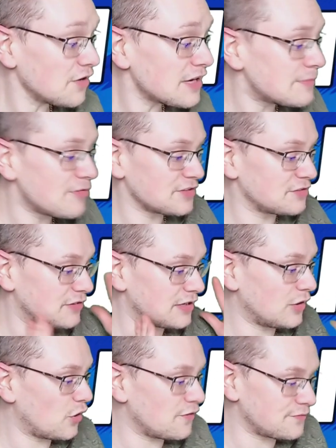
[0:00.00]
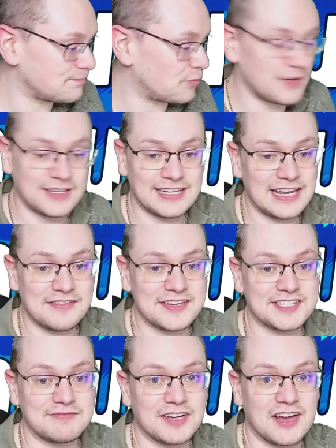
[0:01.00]
get me wrong, there are a lot of poignant
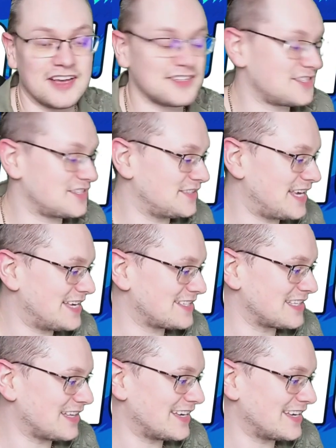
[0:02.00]
lyrics in regards to this,